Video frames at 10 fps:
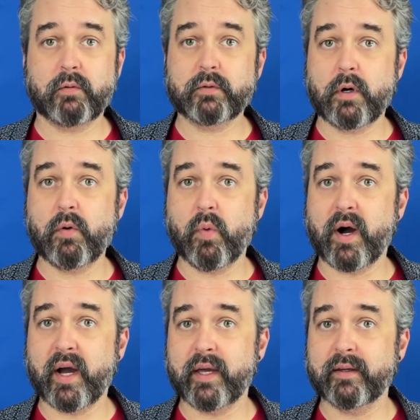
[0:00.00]
know
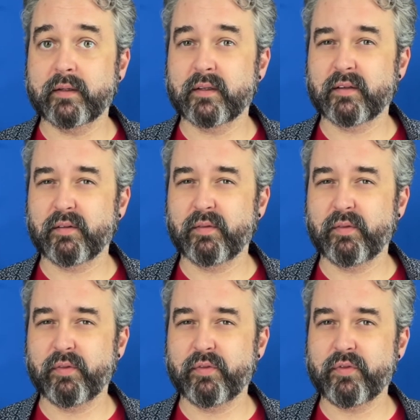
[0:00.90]
why
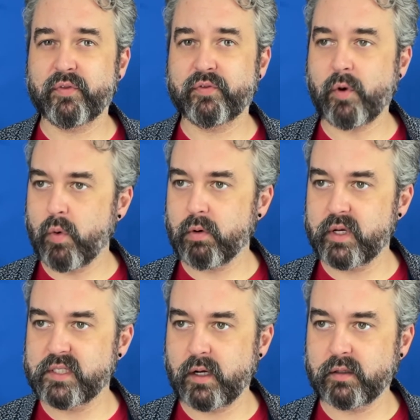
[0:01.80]
Thor
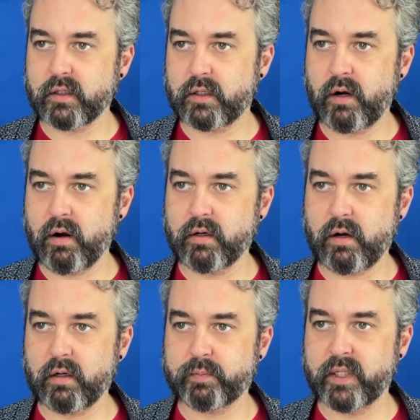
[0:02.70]
is on the card
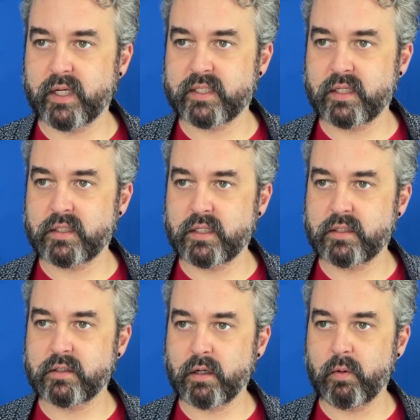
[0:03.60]
art because this is
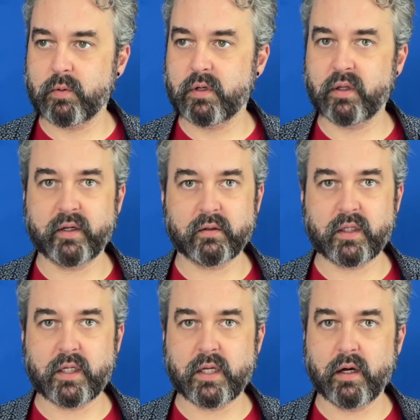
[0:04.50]
so
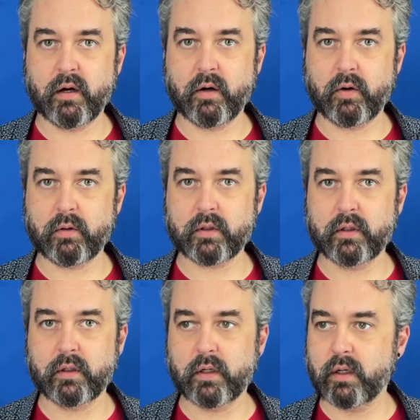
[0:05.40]
clearly a Hulk
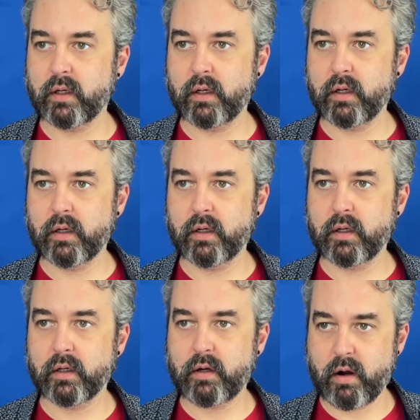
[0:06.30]

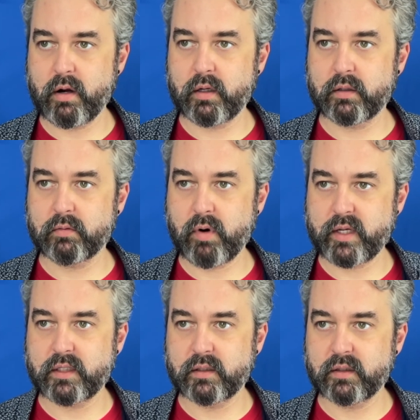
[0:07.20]
card,
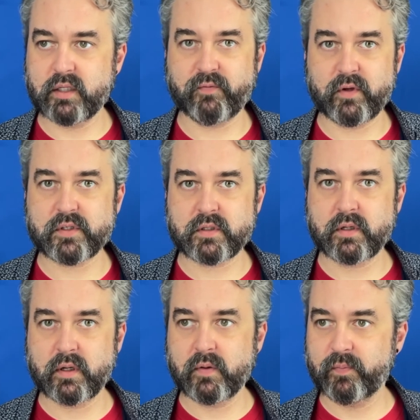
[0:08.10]
right?
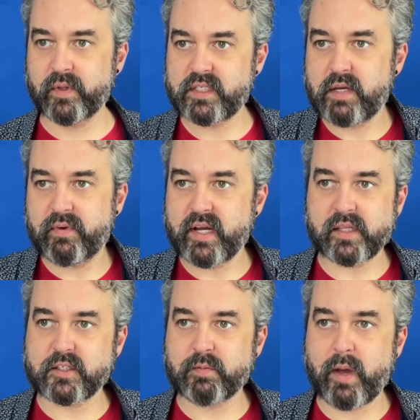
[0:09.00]
It's even
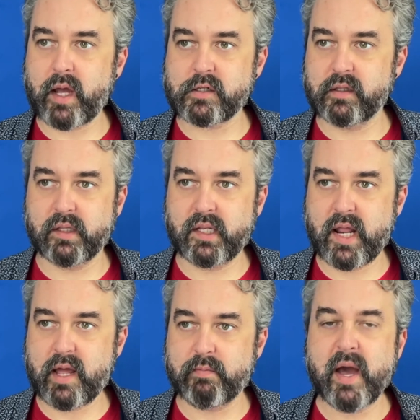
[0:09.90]
got Smash in the name.